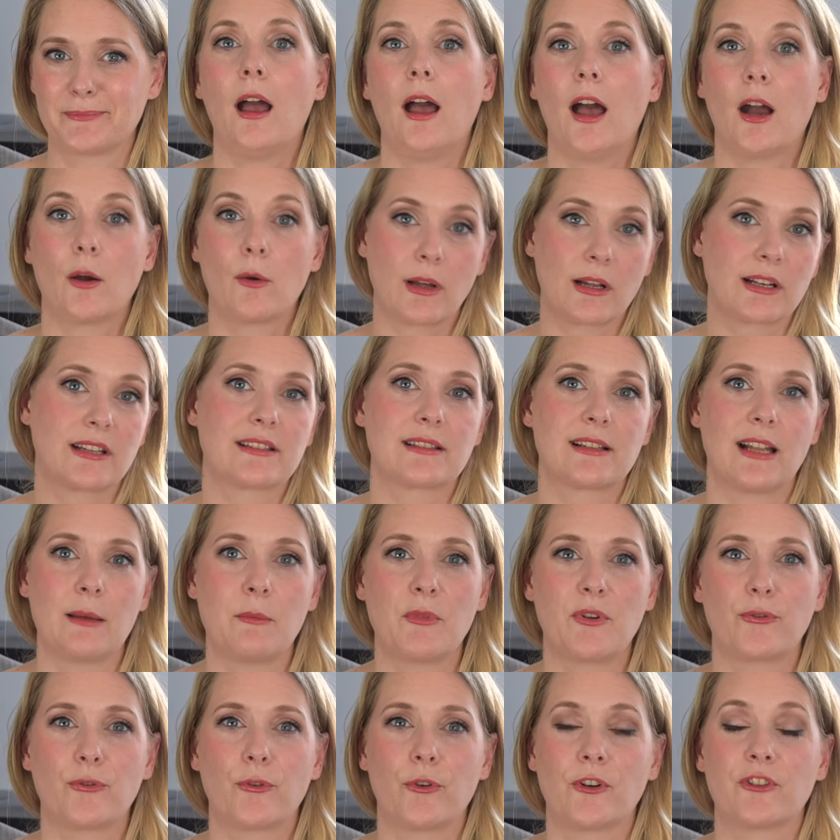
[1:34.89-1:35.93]
A quick
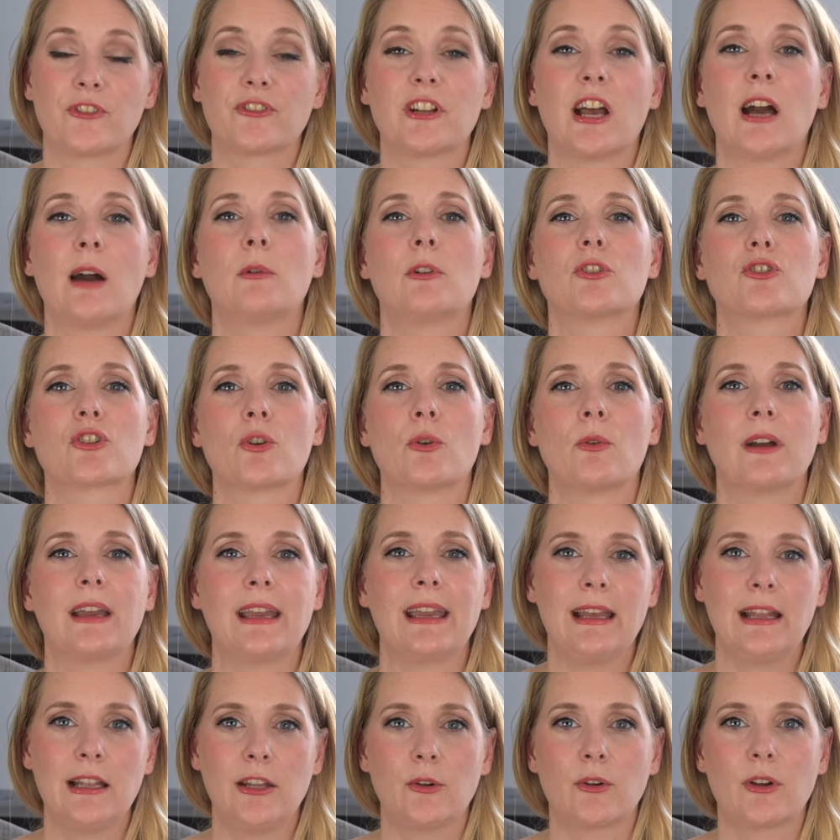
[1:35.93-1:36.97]
disclaimer first, I will show
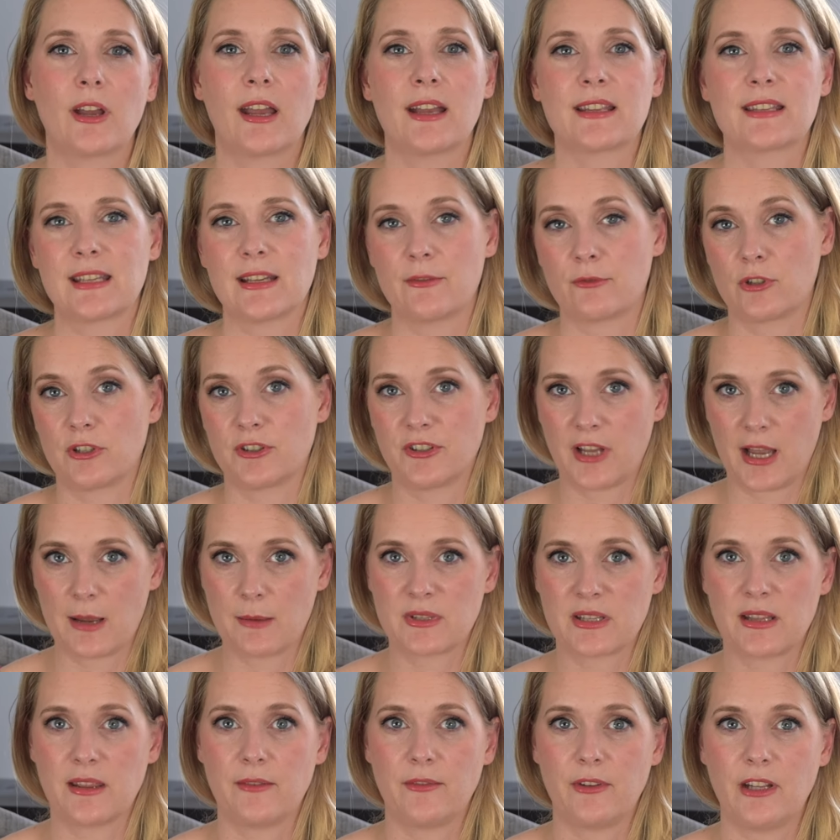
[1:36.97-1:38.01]
Heliocare several
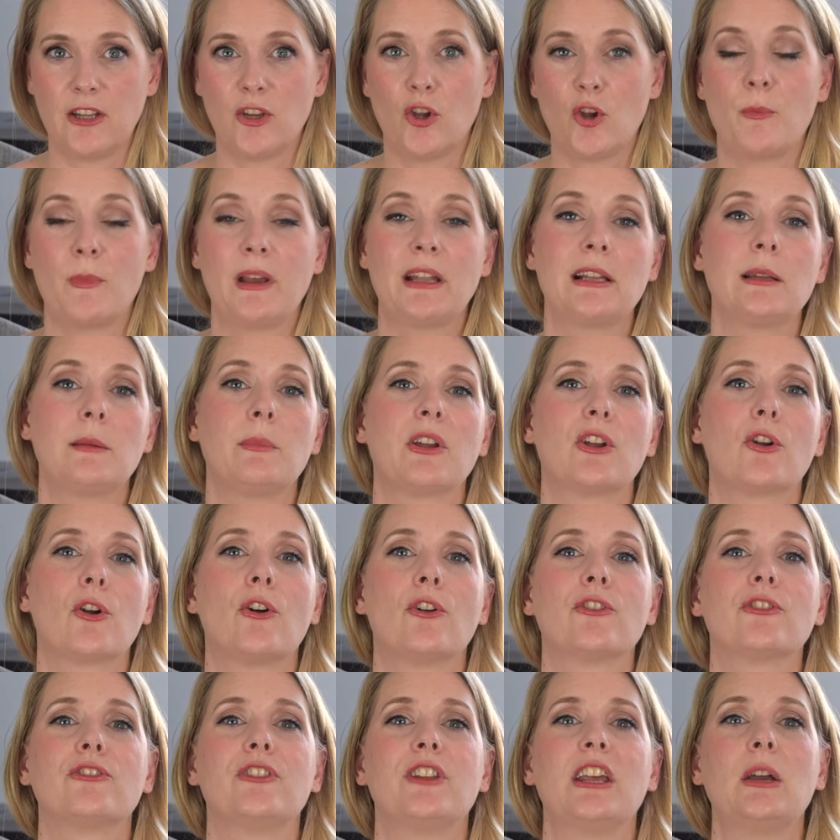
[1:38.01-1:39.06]
times in the video, mainly
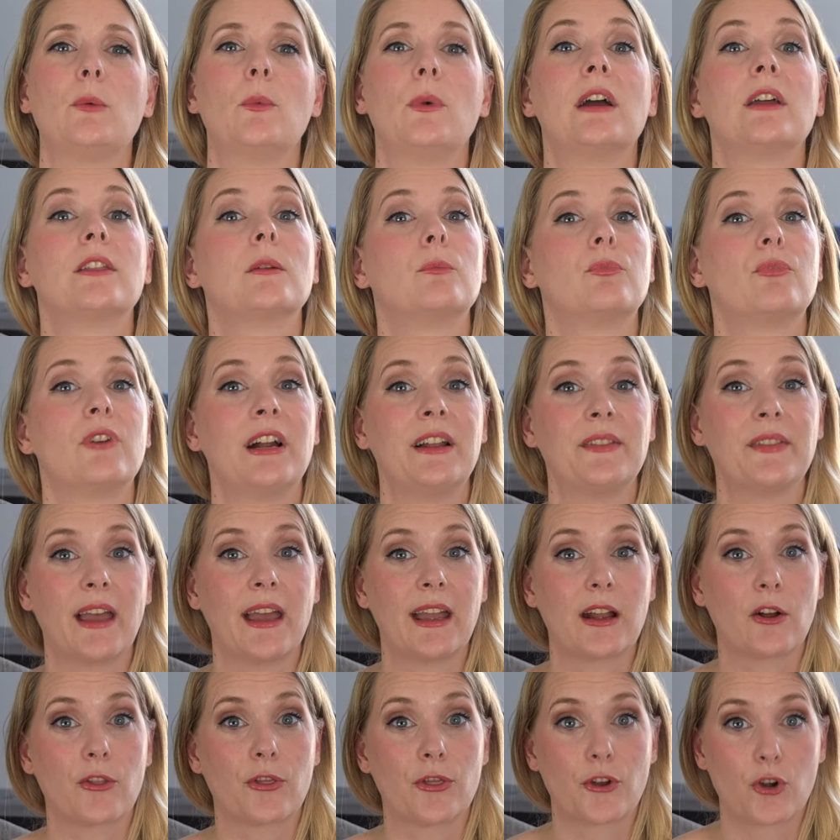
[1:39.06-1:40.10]
because they were the brand I
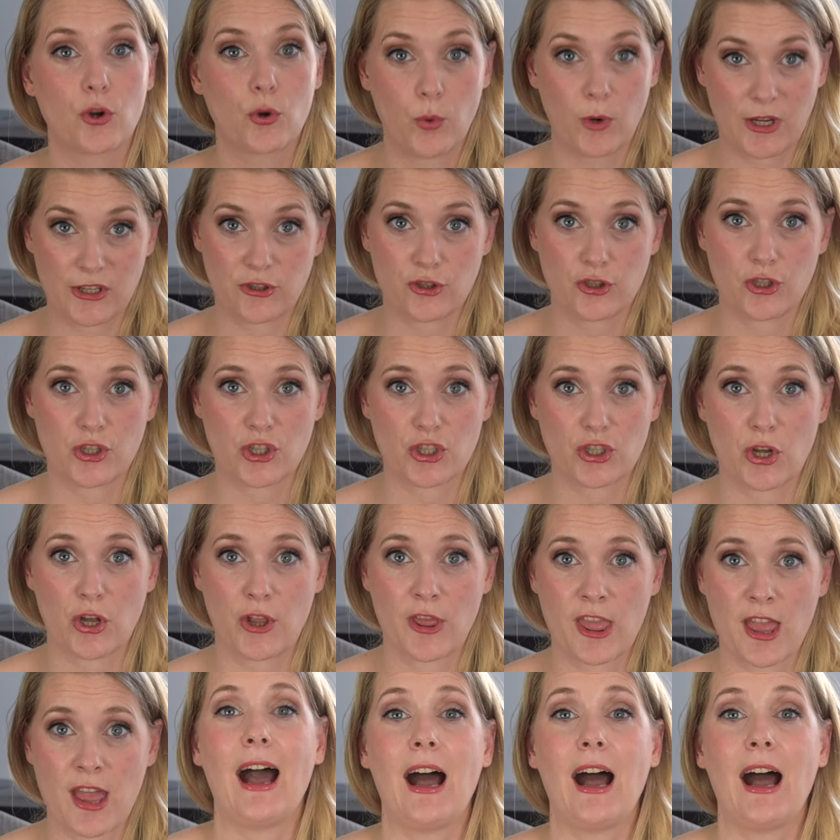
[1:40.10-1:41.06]
got the questions on.